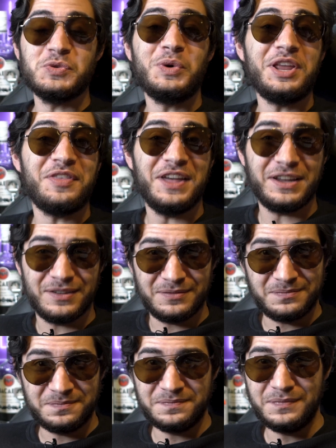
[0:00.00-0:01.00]
What do you think?
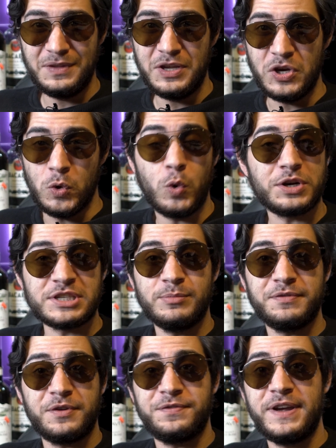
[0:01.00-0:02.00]
Who are
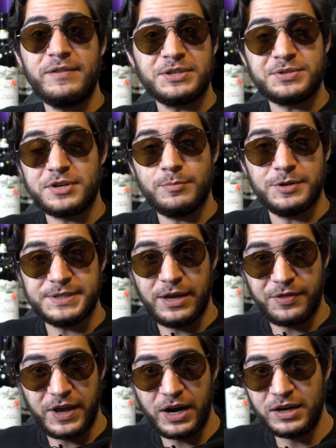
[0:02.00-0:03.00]
some of your favorite streamers
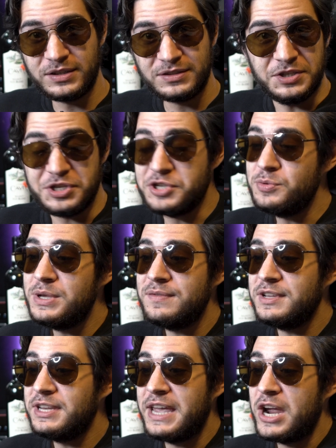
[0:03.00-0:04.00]
out there? Do you
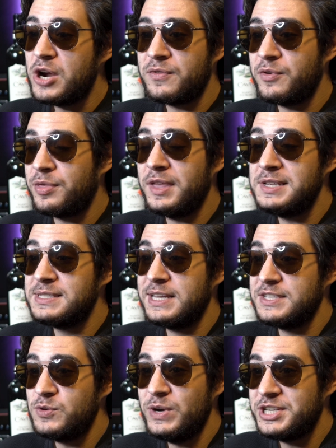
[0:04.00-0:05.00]
even care for things
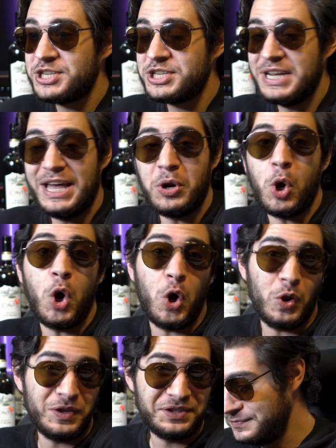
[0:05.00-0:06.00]
like Twitch at
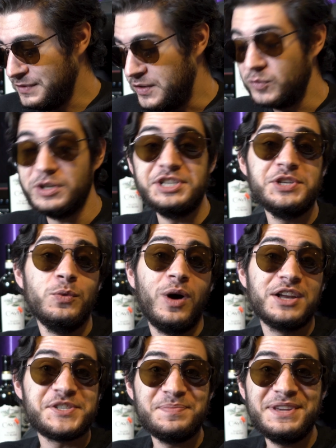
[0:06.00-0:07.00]
all? Would you
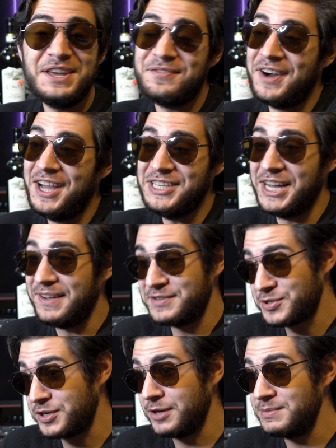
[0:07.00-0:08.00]
watch me if I
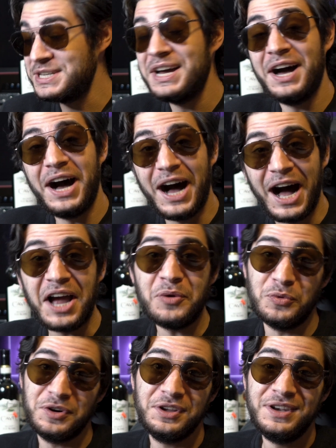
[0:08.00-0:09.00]
live streamed? I
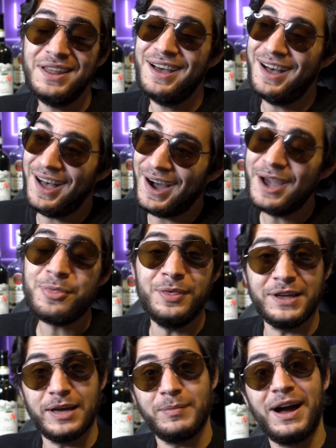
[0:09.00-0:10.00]
would. I
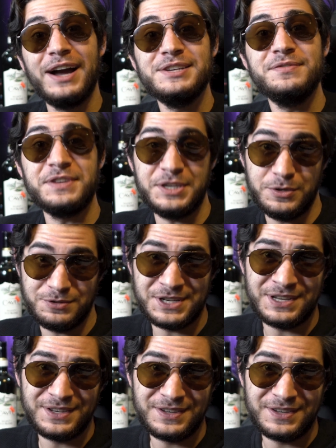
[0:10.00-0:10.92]
think I'm kind of cute.